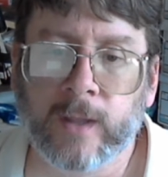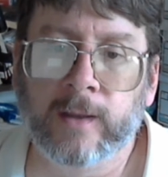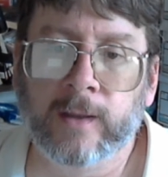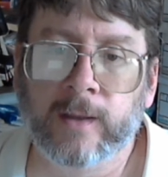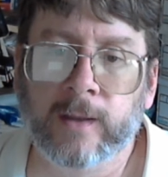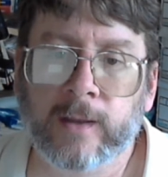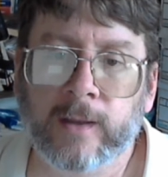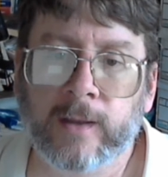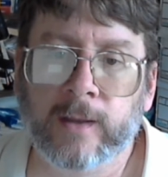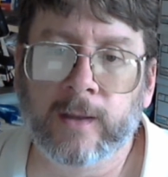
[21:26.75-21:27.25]

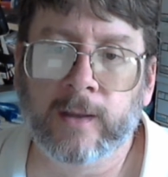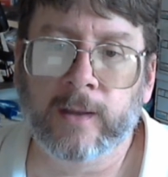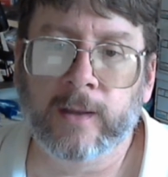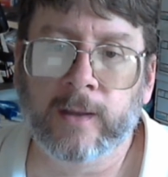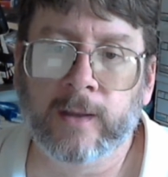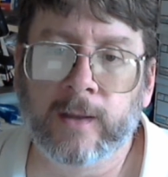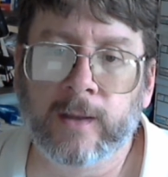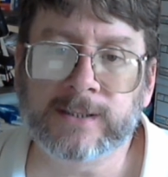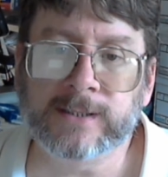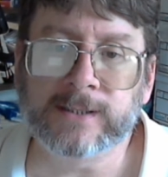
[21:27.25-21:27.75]

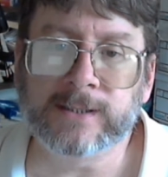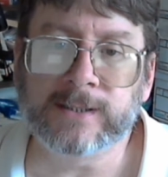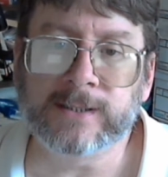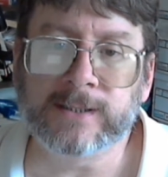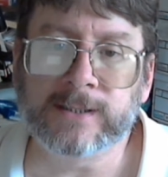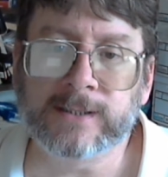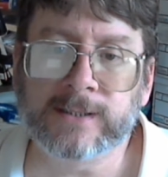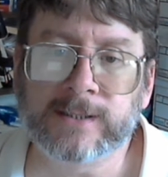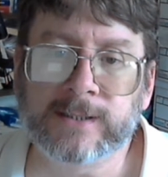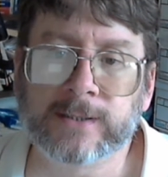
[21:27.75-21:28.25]
This is the
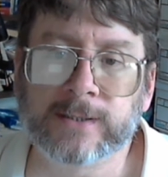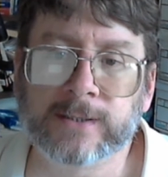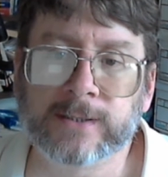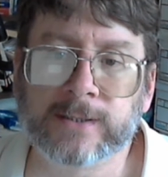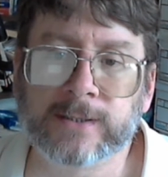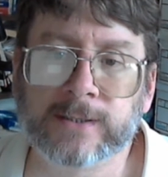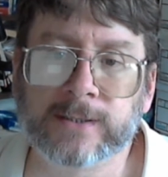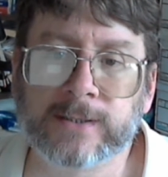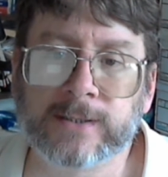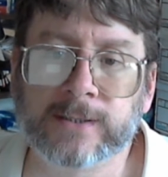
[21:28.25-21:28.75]
reason
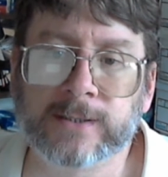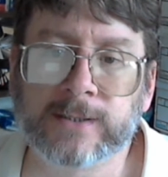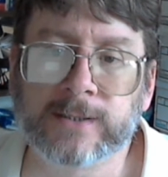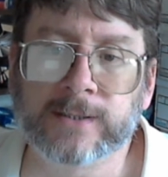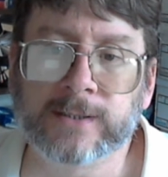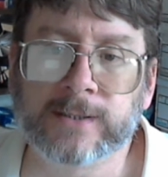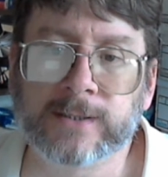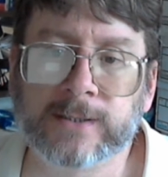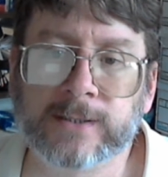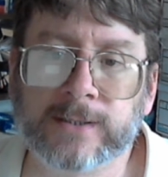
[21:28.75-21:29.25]
I've
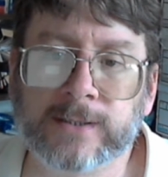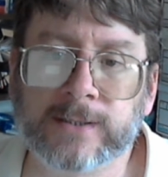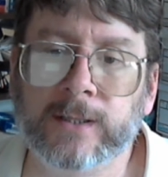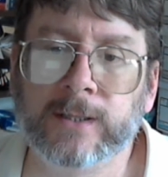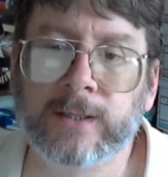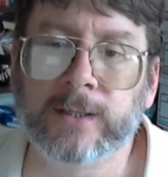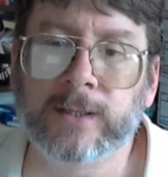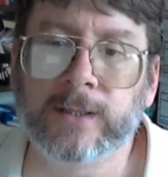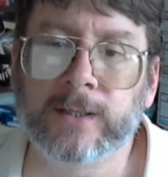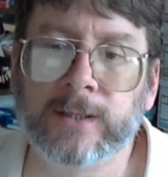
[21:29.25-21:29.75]

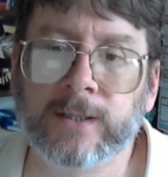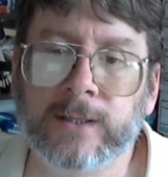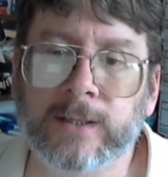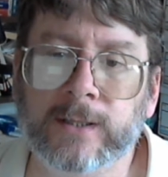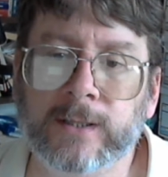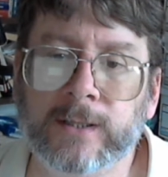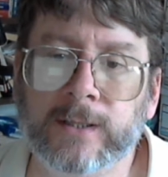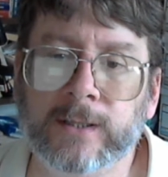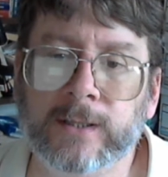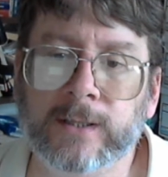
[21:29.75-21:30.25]
consistently
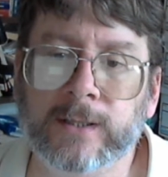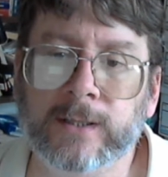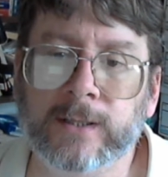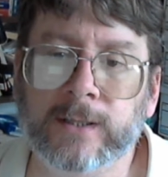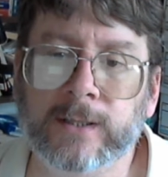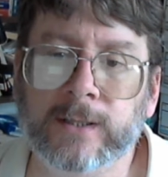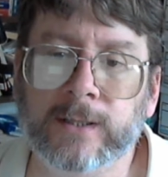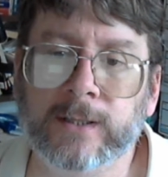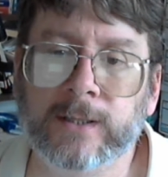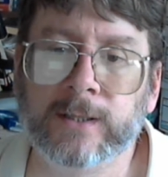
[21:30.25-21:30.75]
argued,
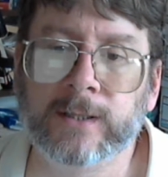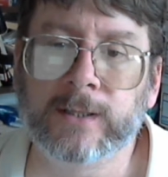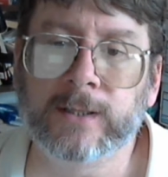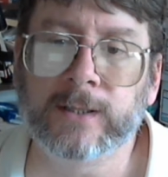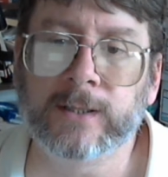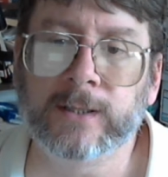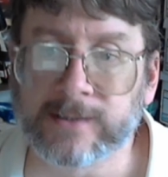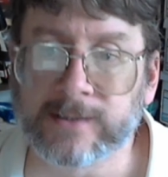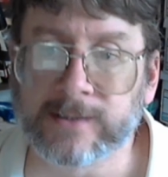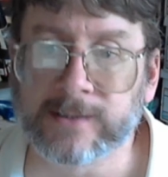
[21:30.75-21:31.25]

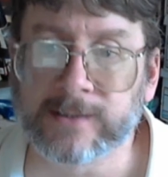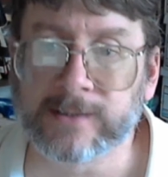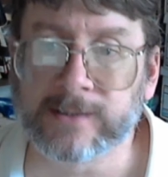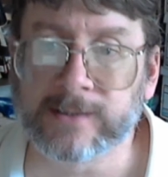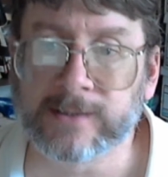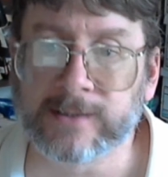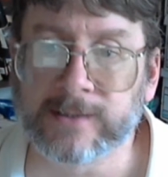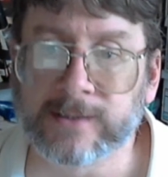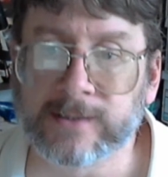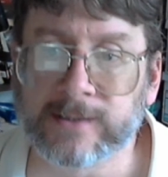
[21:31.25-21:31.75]

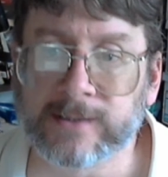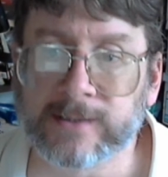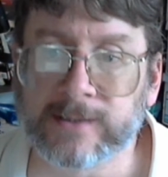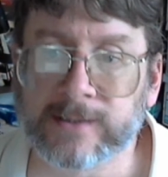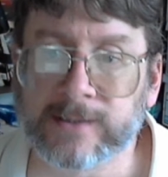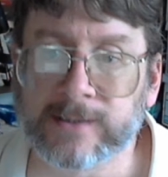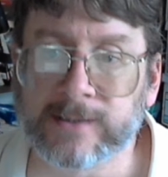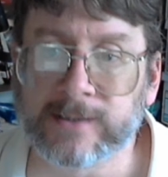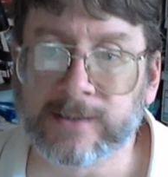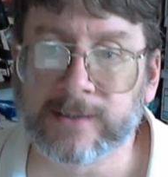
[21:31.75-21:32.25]

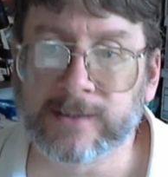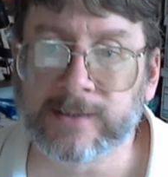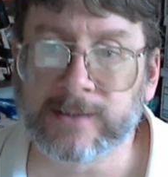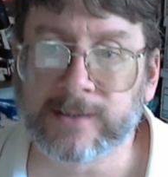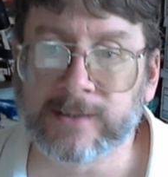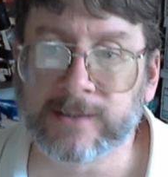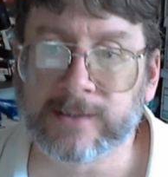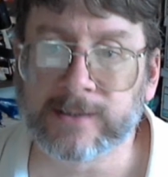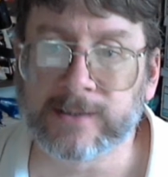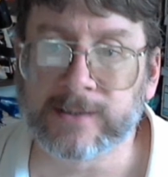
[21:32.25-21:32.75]
that the
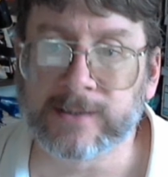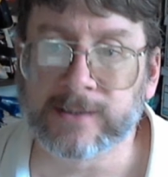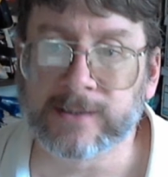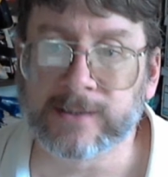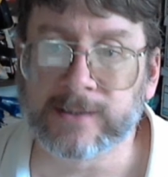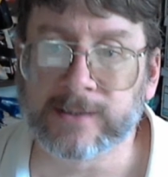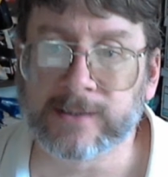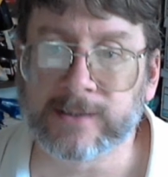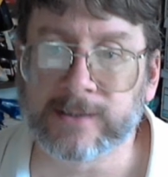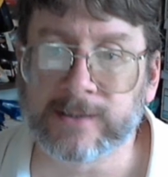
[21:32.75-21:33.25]
only hope
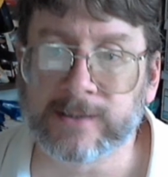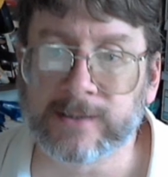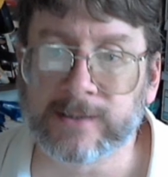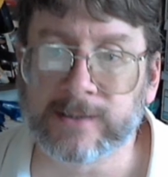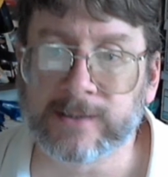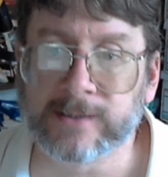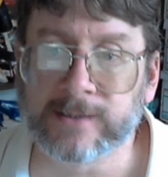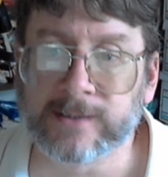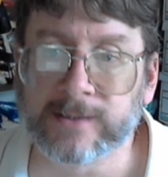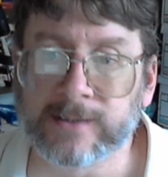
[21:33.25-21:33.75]
for a
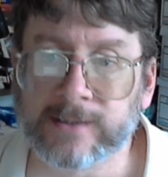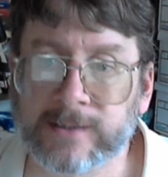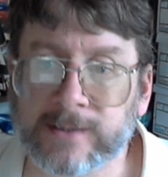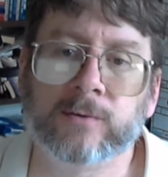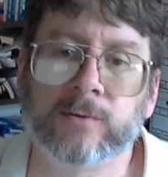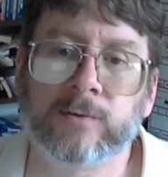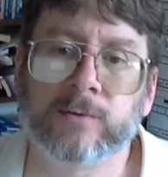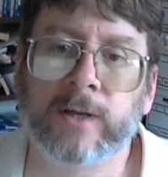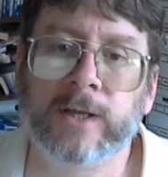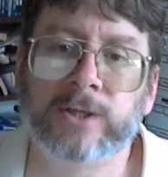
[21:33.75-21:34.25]
conservative
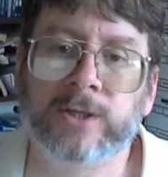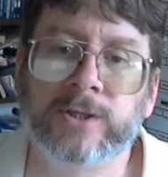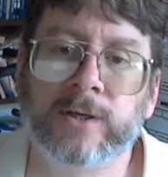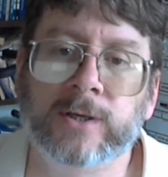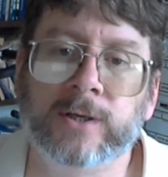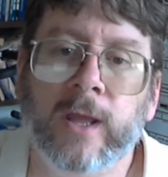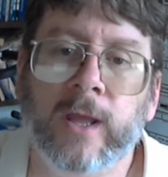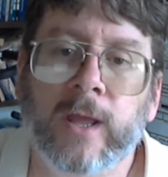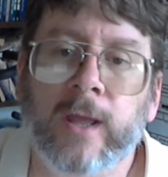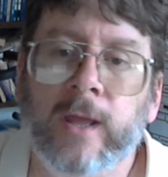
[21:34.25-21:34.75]

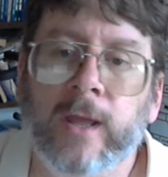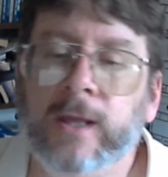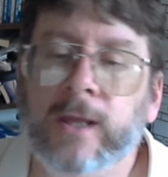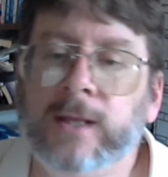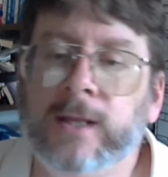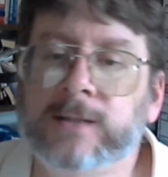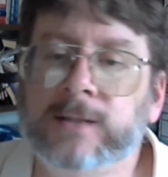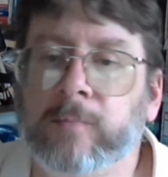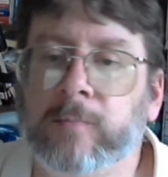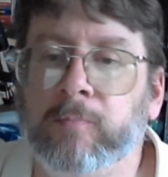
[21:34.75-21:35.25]
restoration
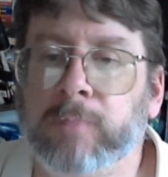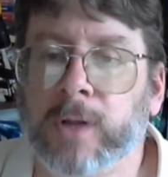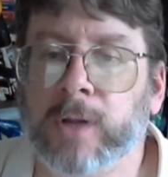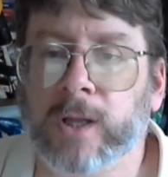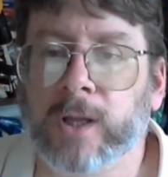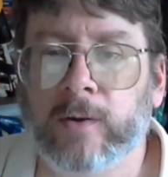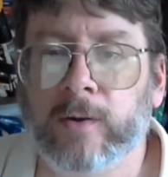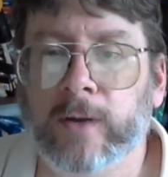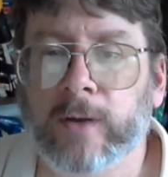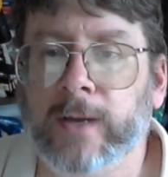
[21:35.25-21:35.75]
is a
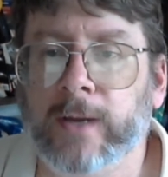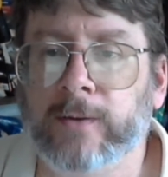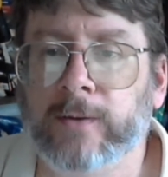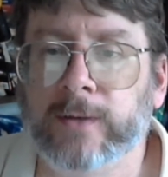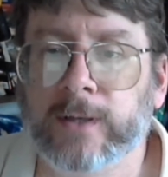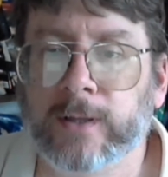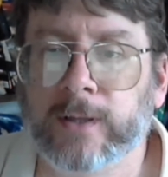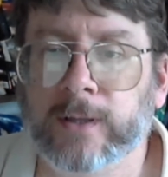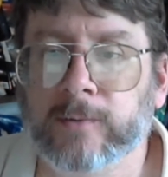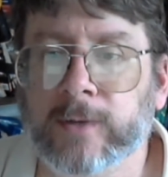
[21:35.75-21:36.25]
blowout
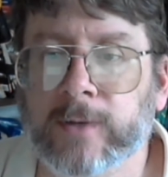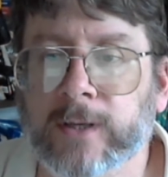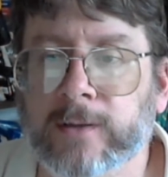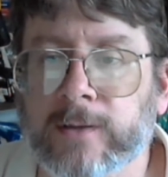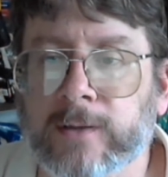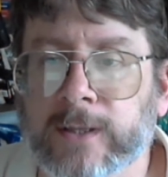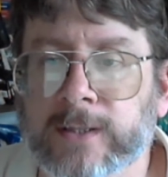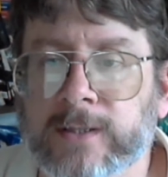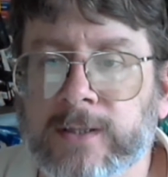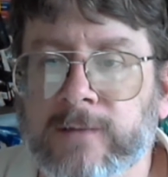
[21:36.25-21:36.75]
Hillary
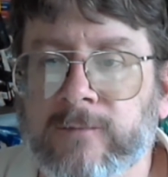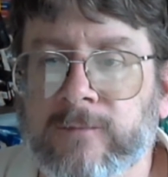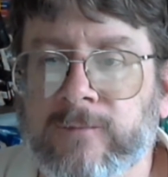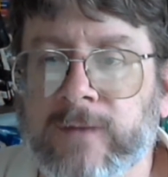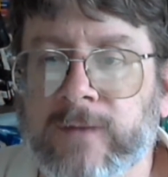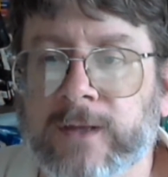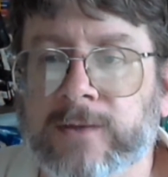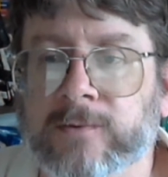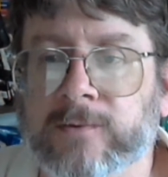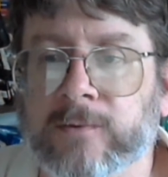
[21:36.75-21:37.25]
Clinton
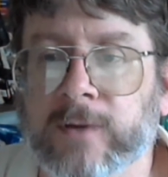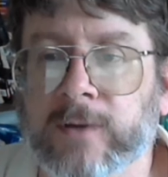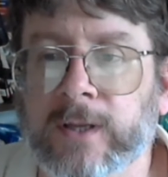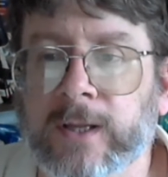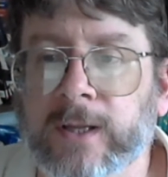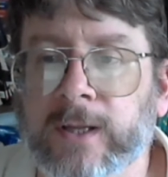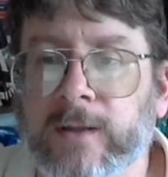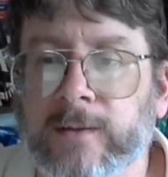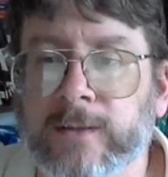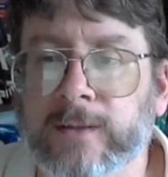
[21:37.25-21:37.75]
victory
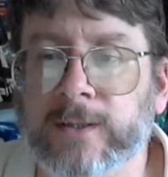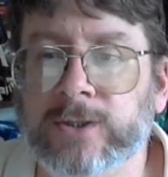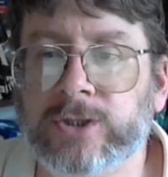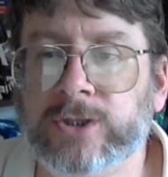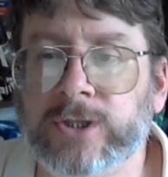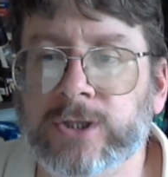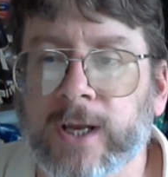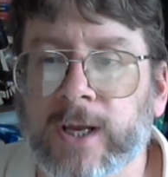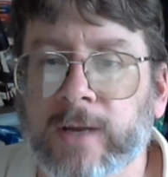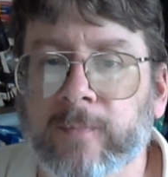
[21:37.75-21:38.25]
held in
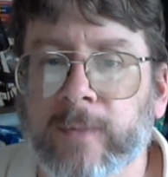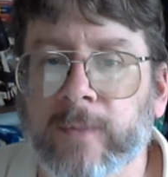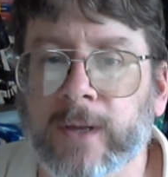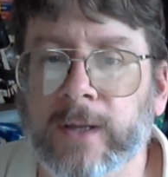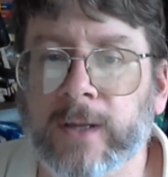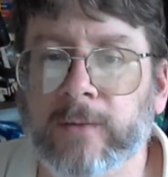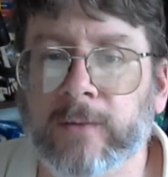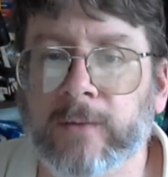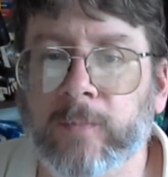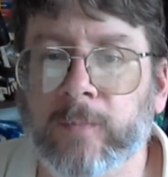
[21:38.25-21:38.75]
check by
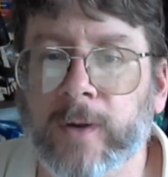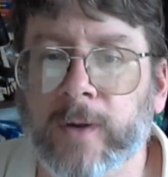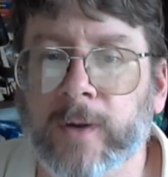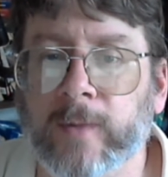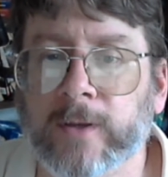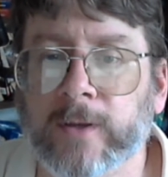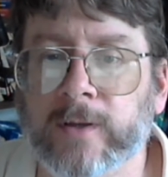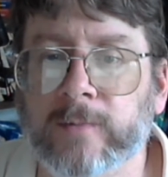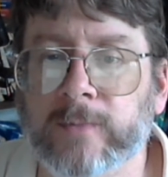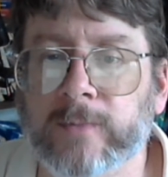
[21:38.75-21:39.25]
a
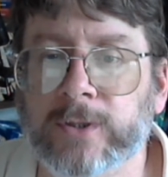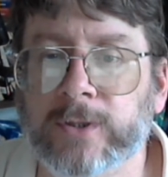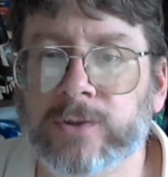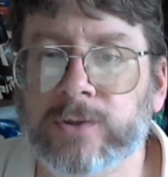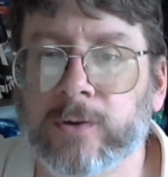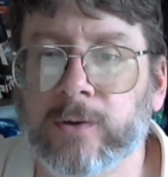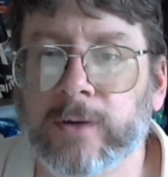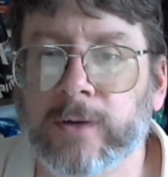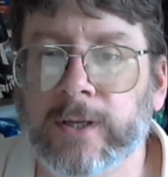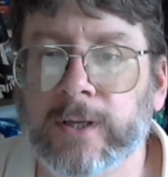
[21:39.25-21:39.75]
Republican
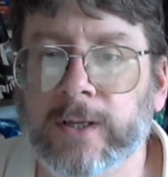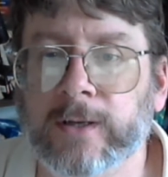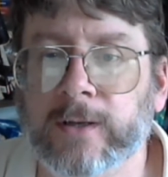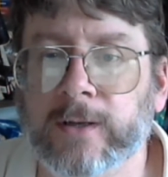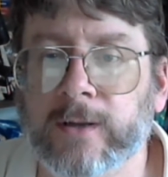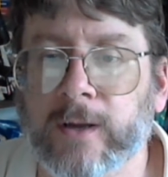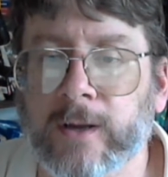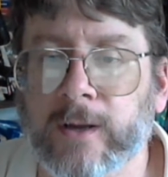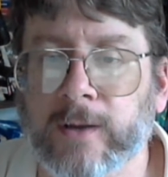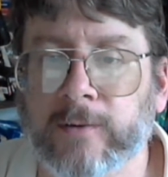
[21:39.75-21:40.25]
majority in
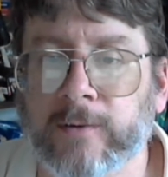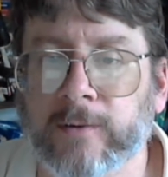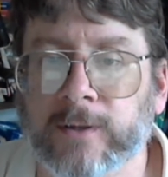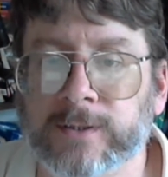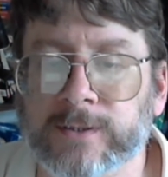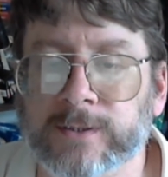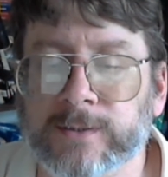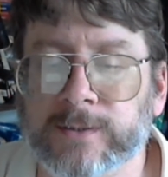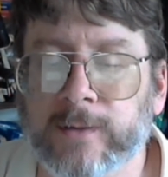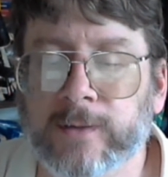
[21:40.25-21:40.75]

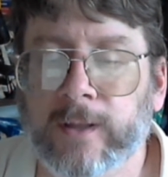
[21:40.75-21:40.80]
Congress.